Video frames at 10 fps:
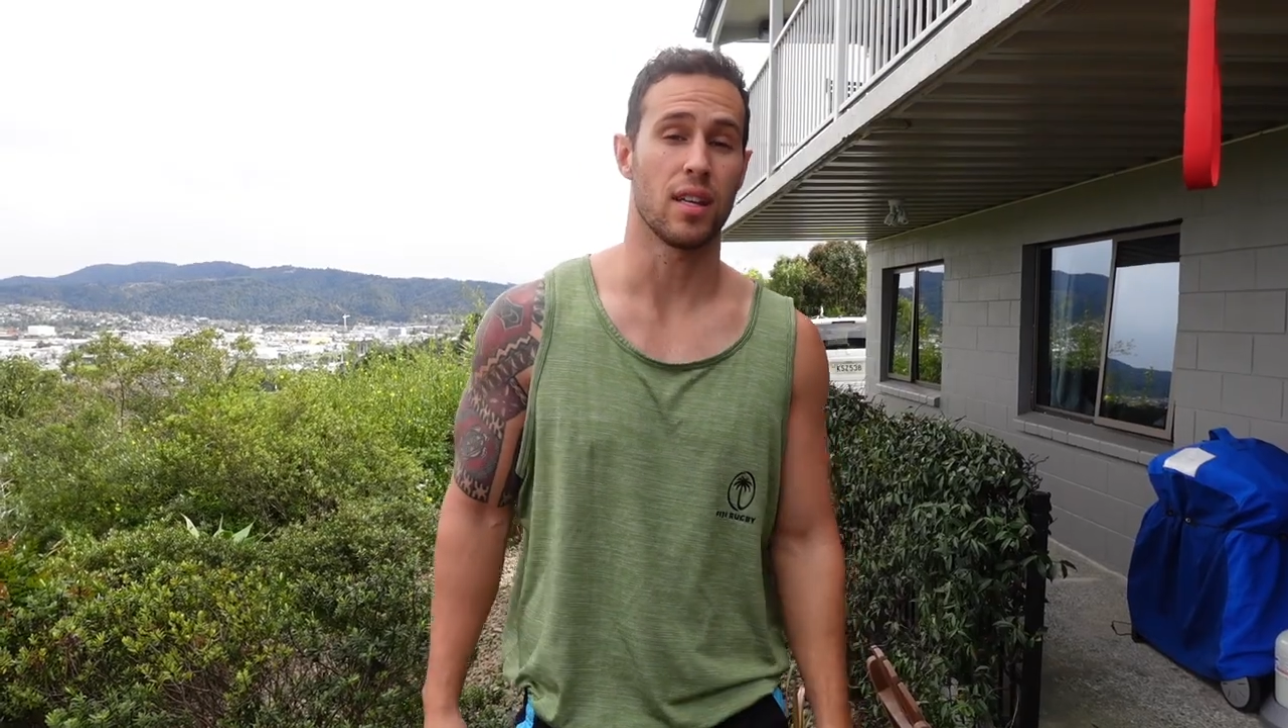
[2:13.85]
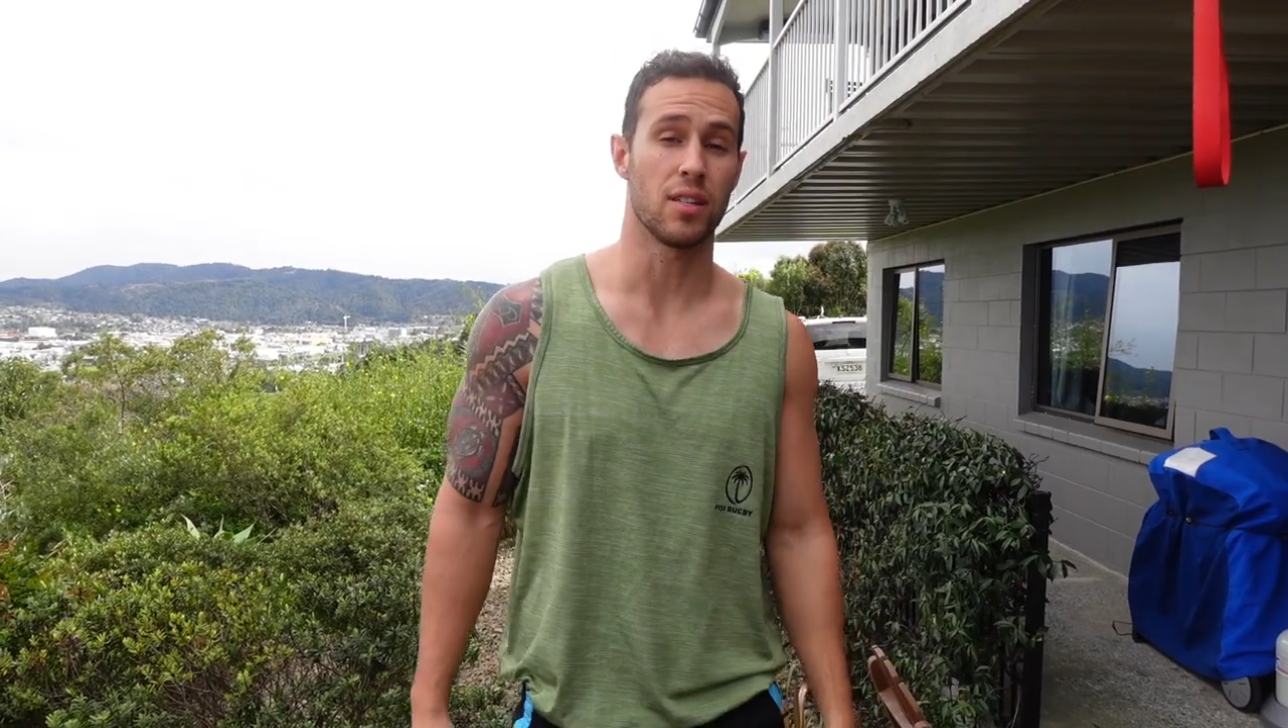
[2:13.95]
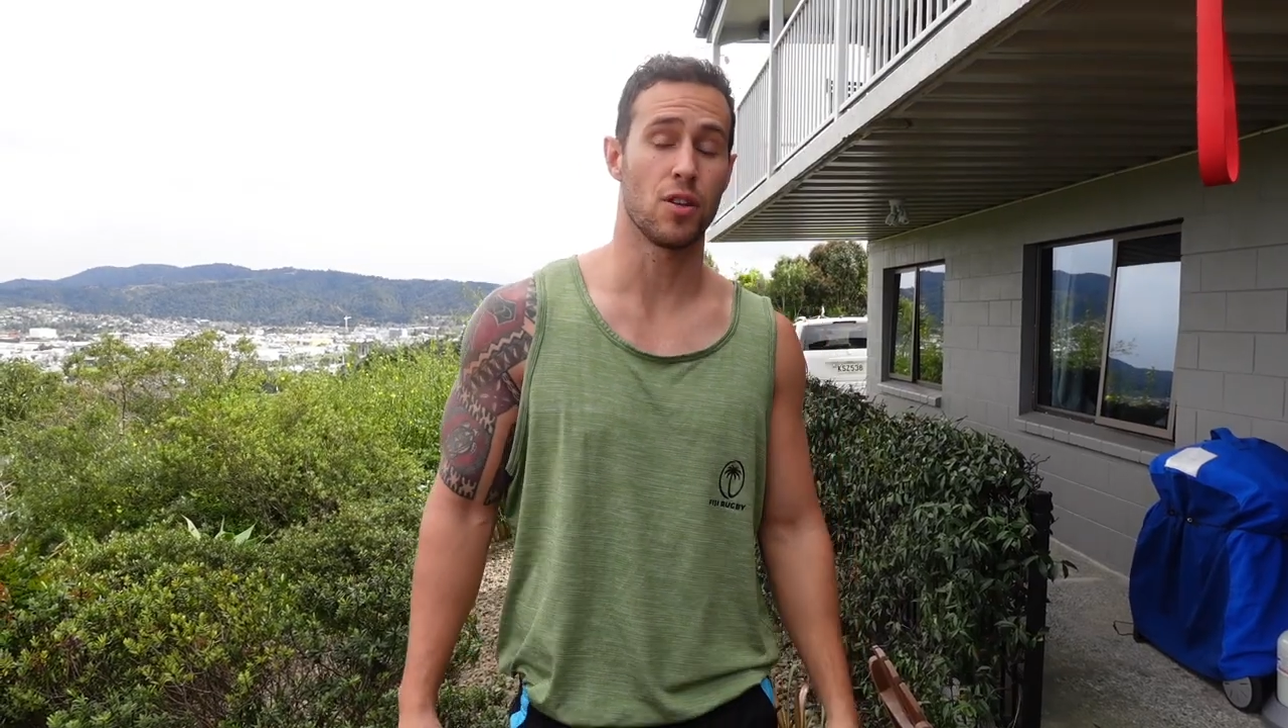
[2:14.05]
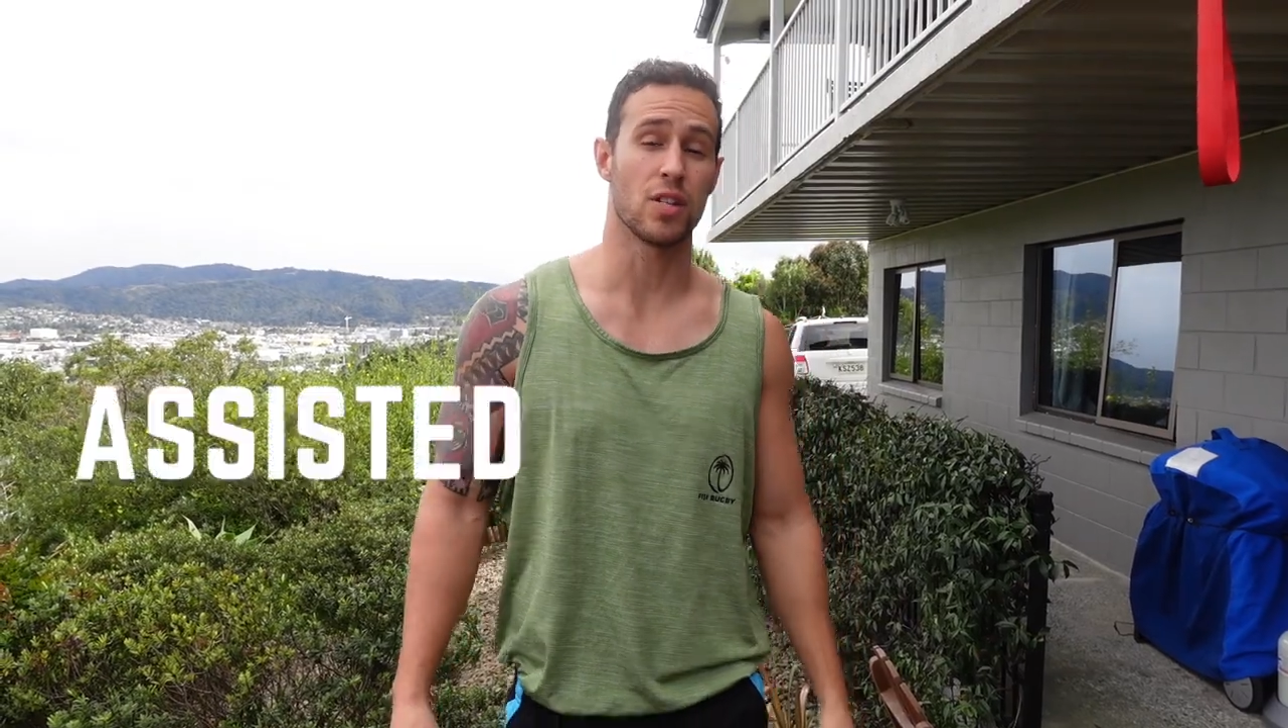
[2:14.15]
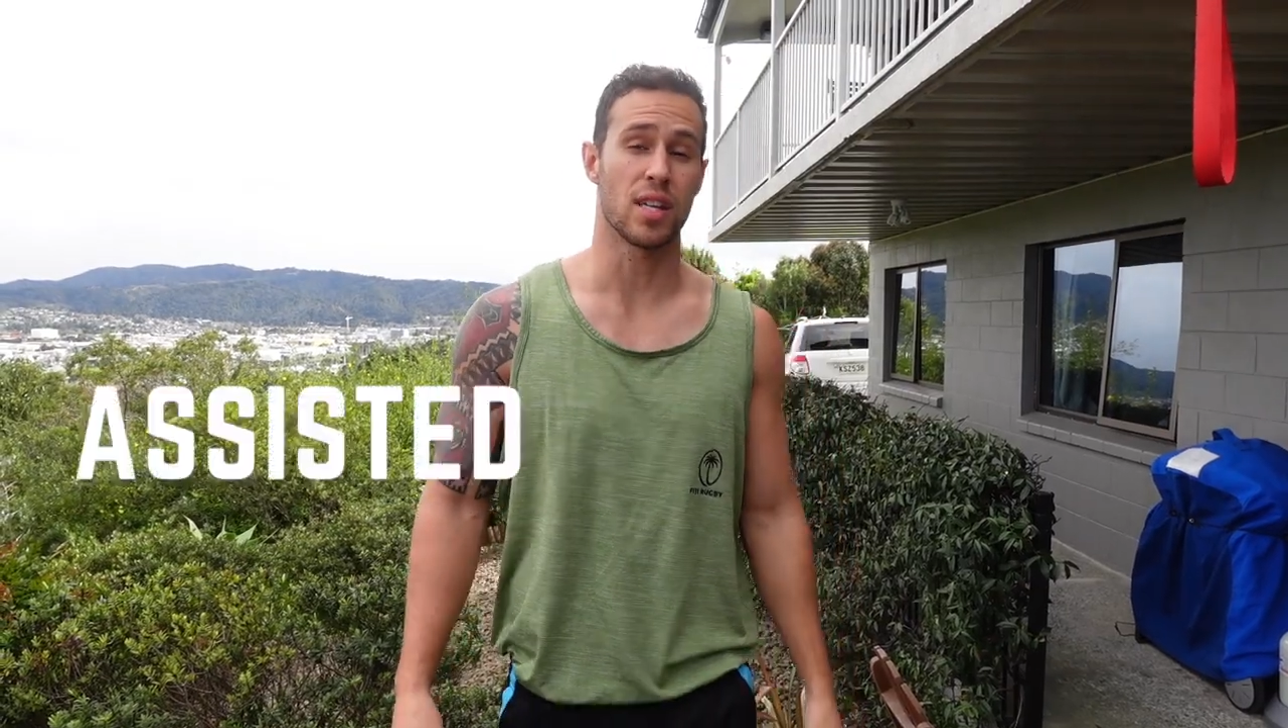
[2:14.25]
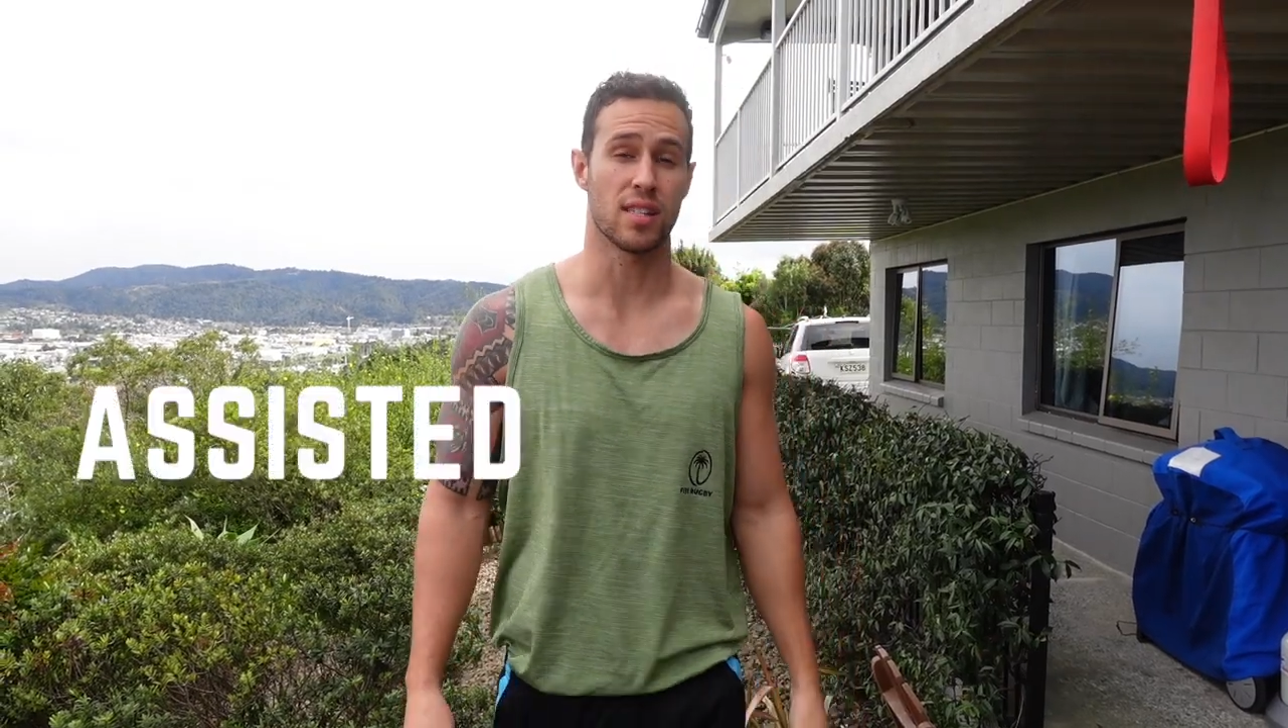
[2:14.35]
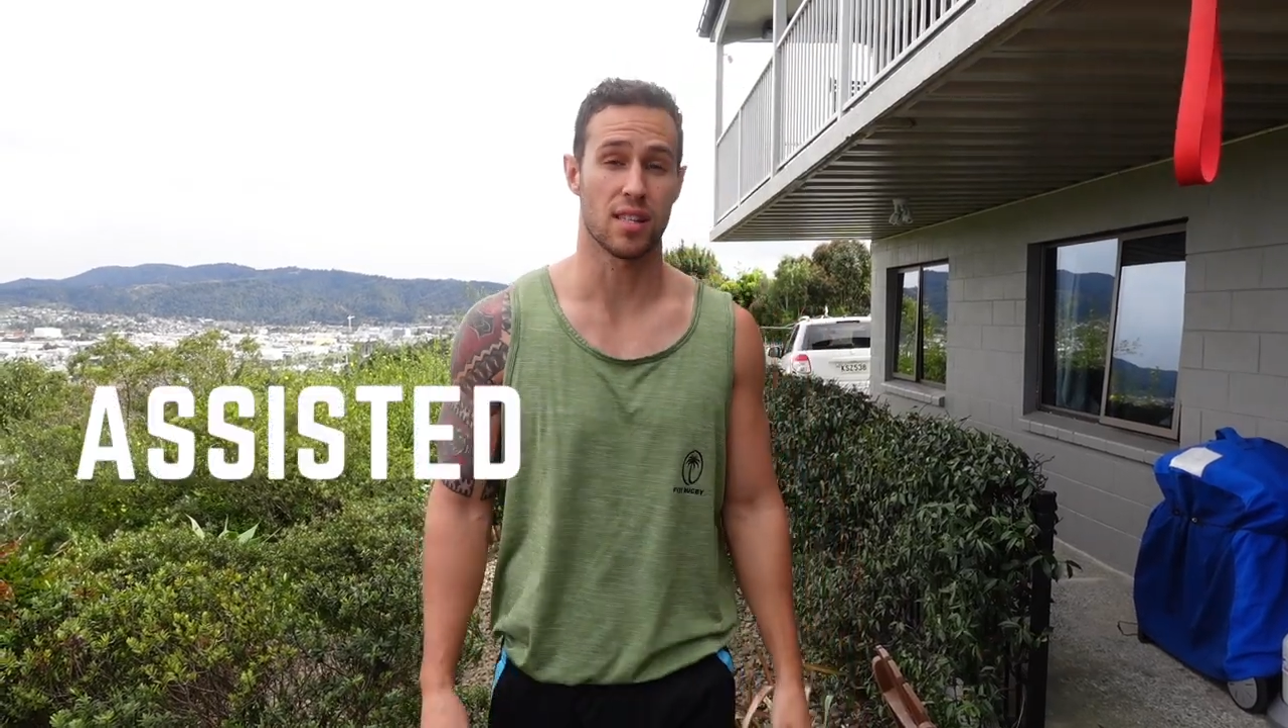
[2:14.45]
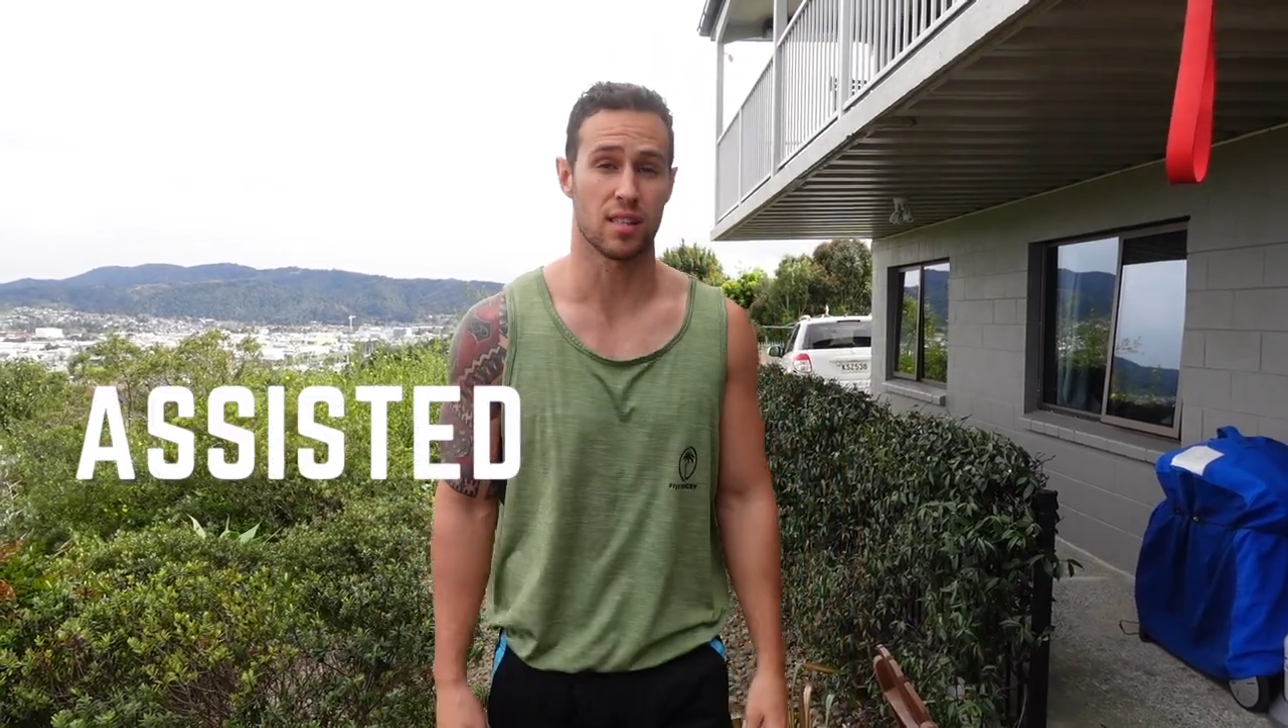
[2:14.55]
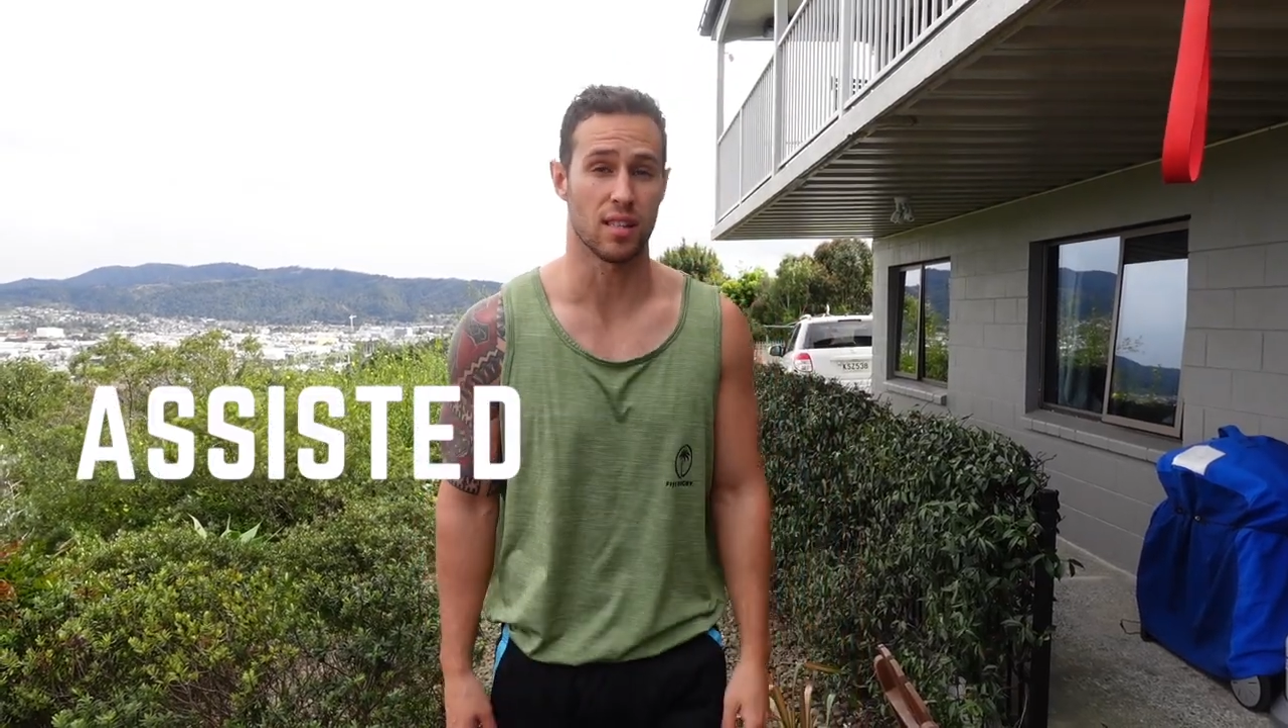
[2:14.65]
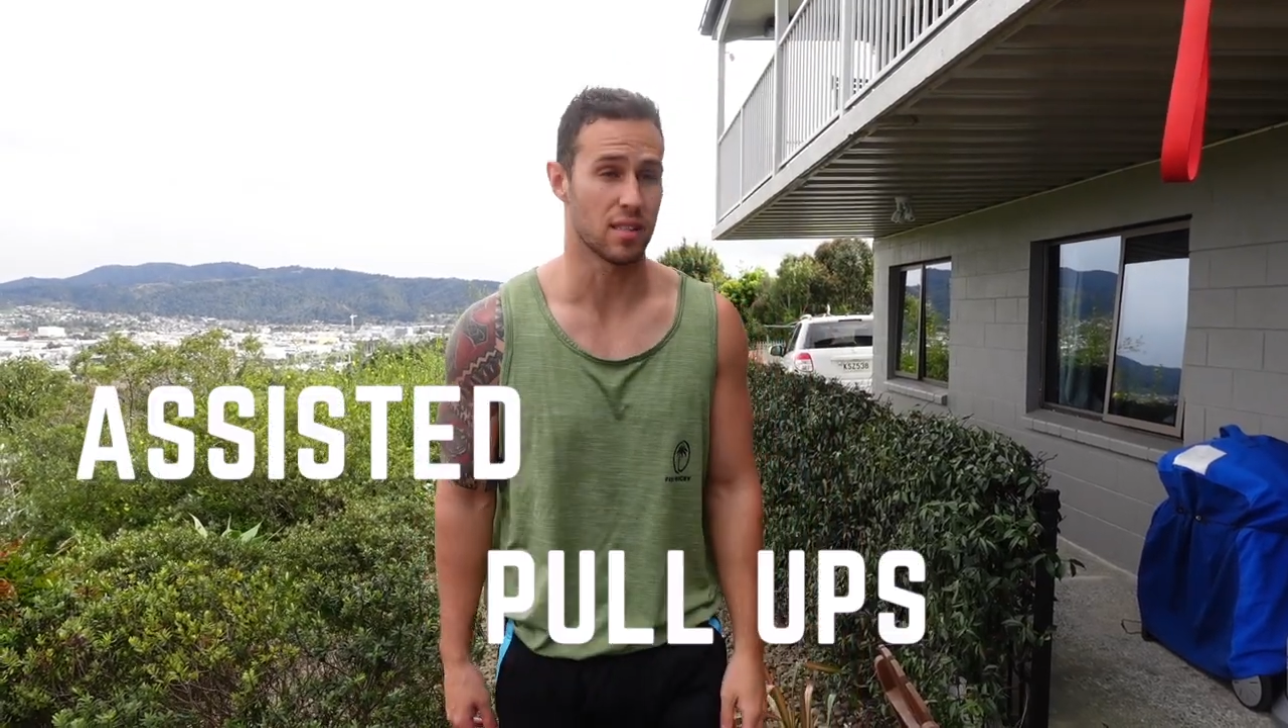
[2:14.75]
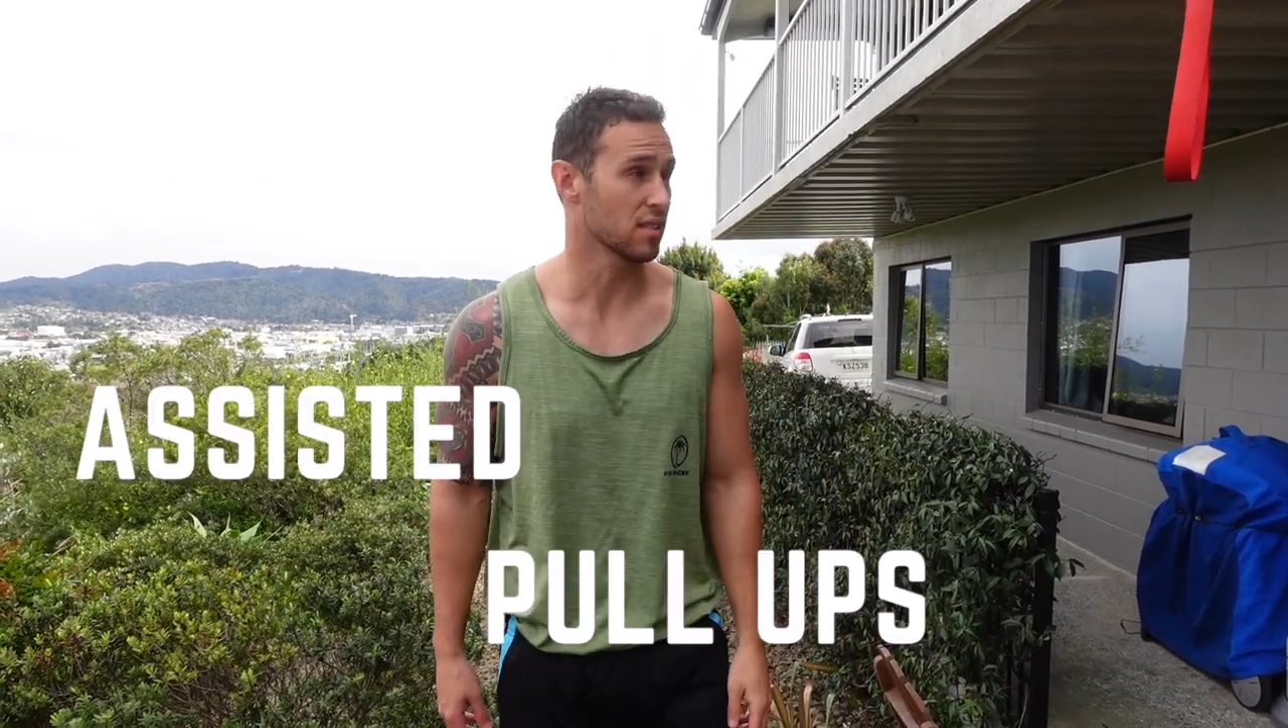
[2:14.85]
is using assistance.